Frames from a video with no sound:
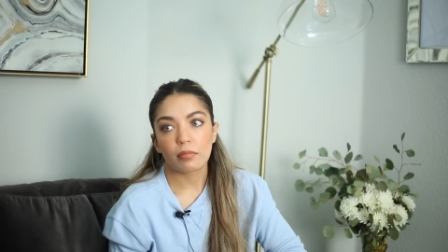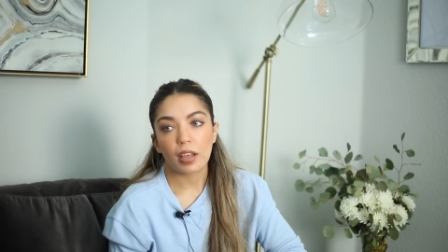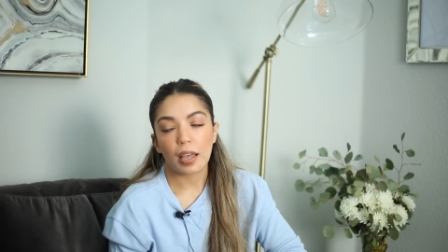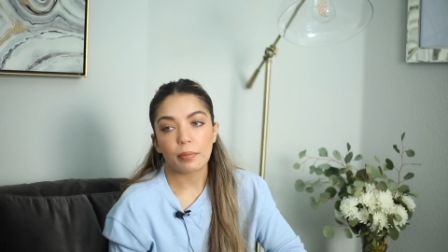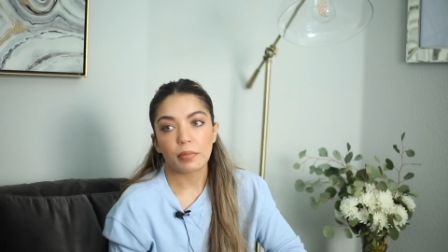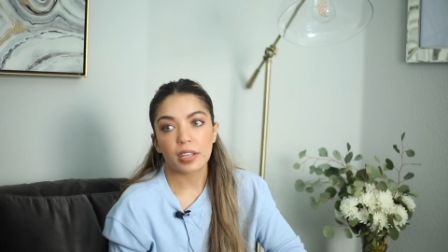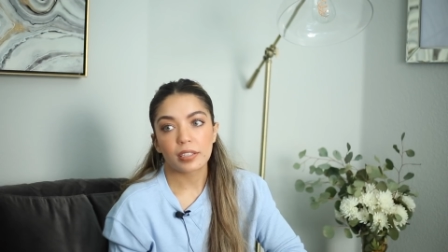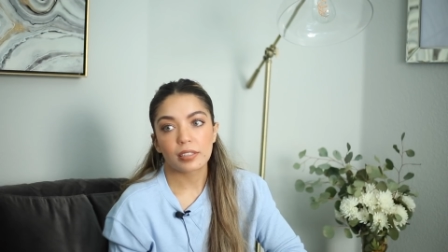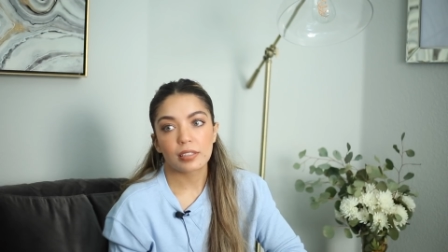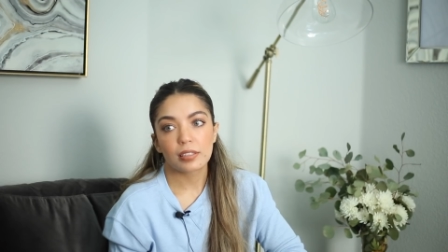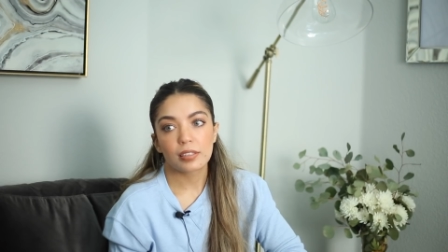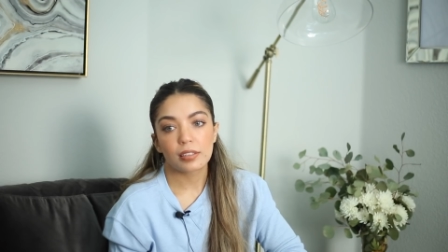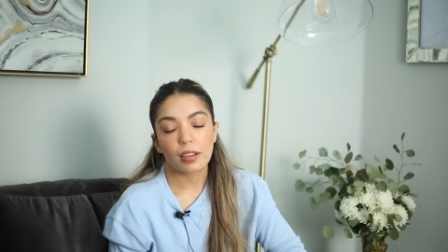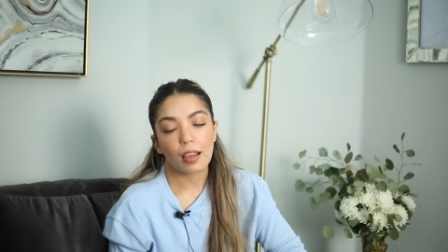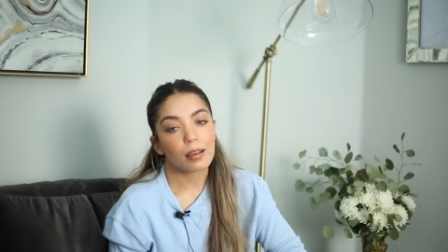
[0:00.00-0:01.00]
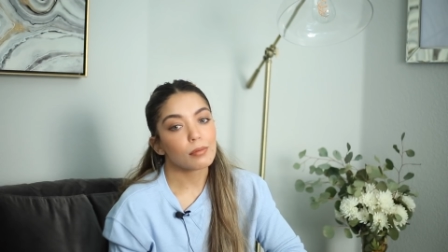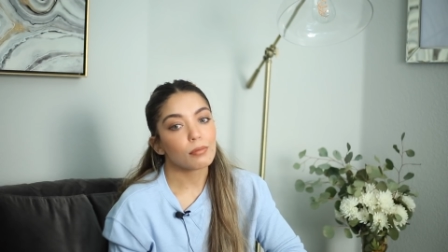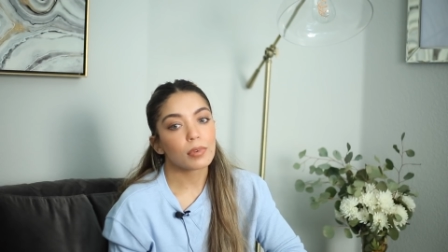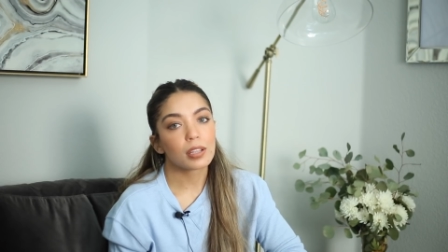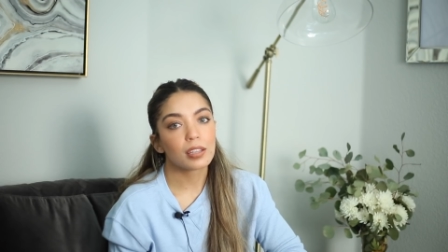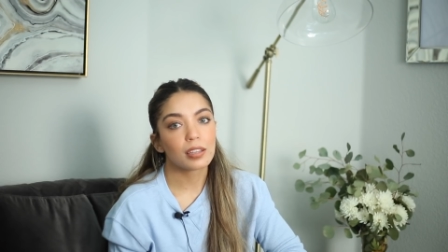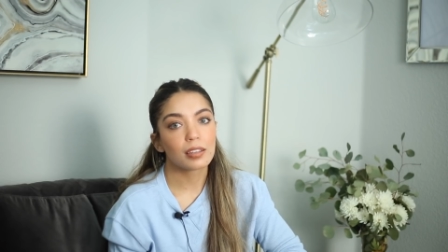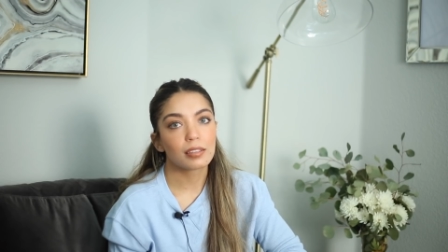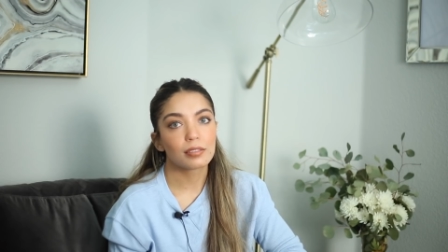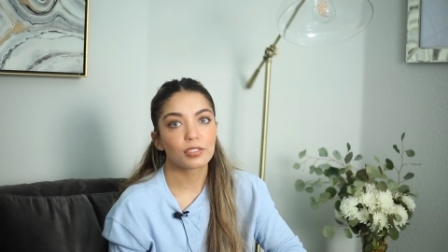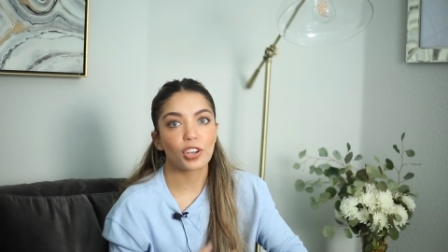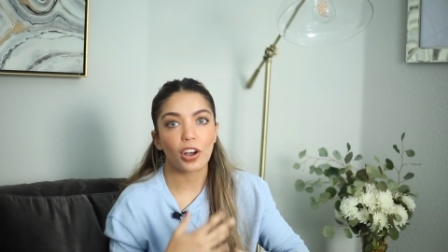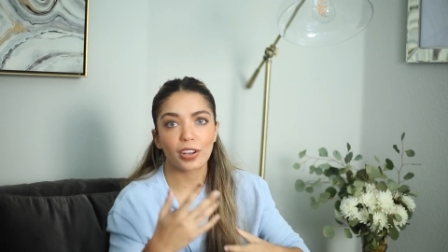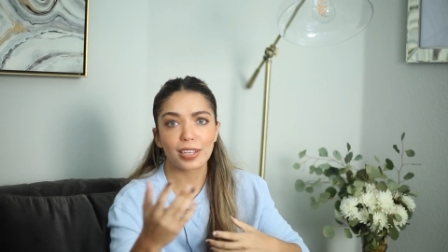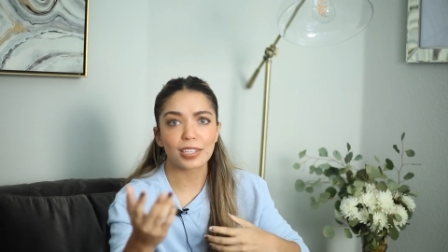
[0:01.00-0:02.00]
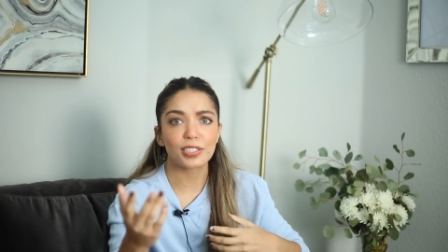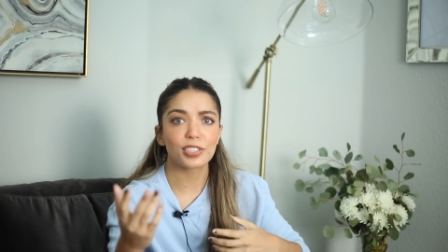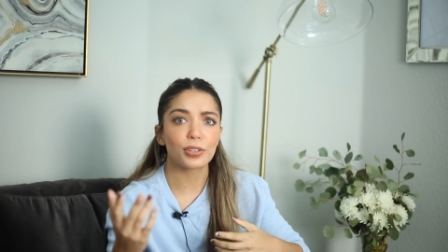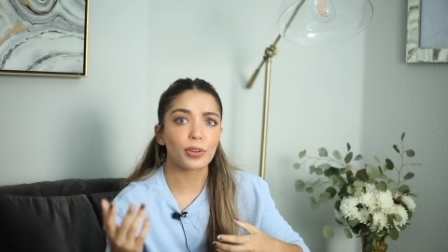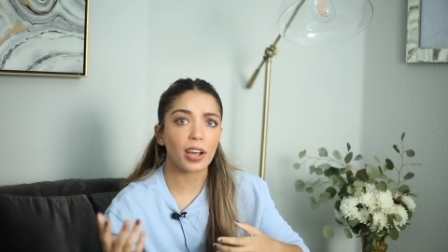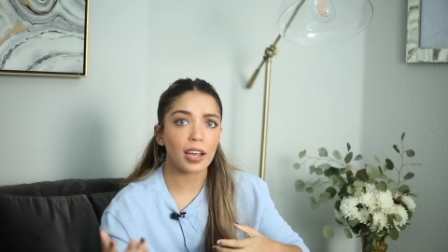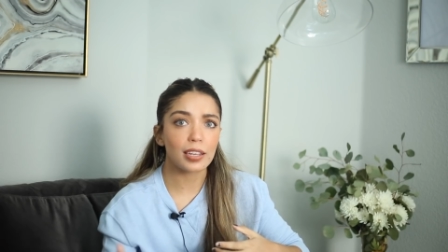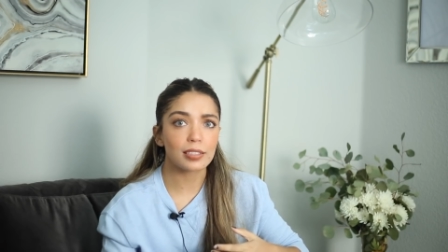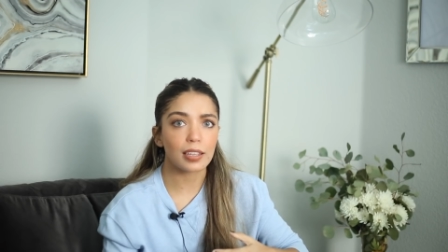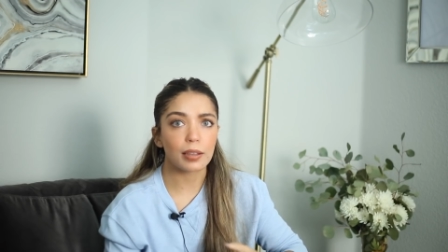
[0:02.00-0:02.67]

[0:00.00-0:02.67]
I missed talking to you guys.